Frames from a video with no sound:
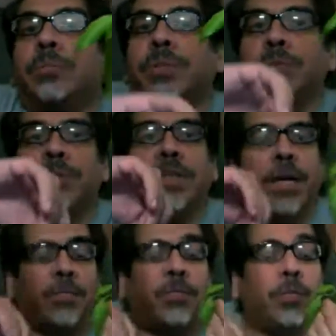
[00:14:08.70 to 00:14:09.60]
means we
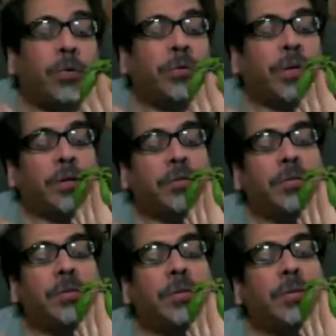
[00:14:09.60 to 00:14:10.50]
have 4
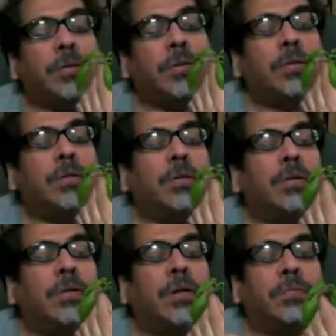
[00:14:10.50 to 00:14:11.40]
sets
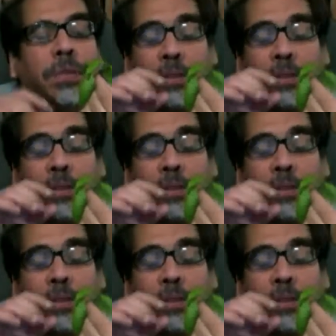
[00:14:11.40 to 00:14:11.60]
of